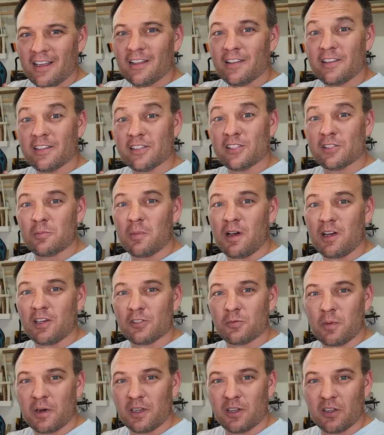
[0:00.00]
This small
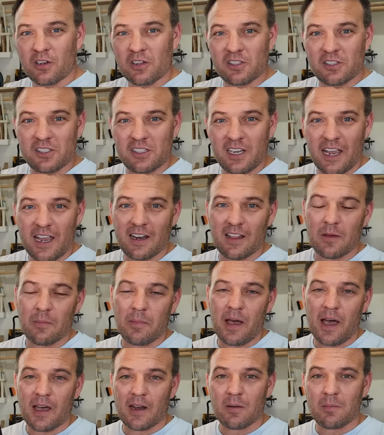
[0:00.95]
spring-loaded stand in the
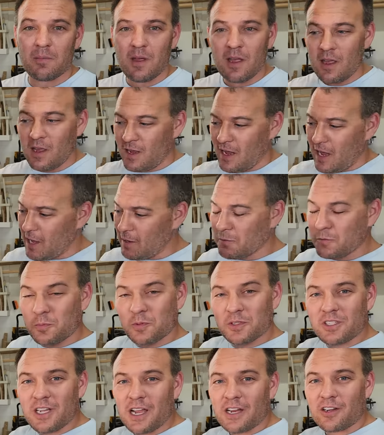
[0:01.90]
bottom helps
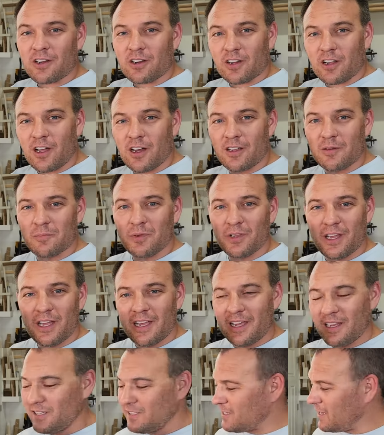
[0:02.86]
protect your cutting
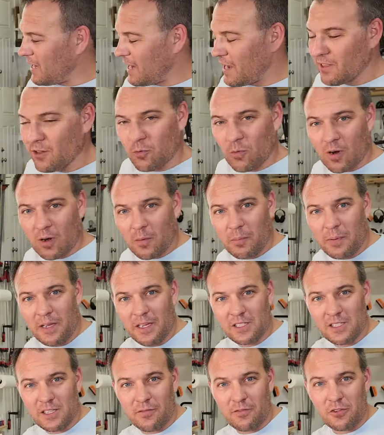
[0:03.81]
blades and the
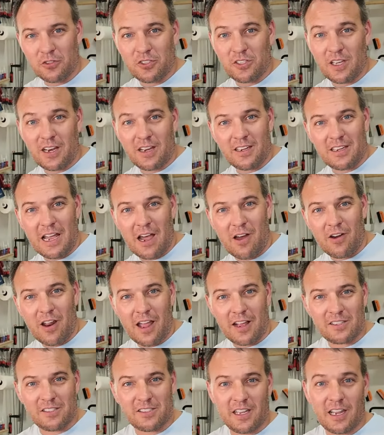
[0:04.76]
workpiece if you set it down
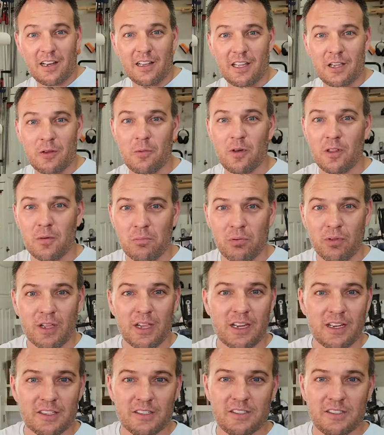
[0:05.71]
accidentally while the blade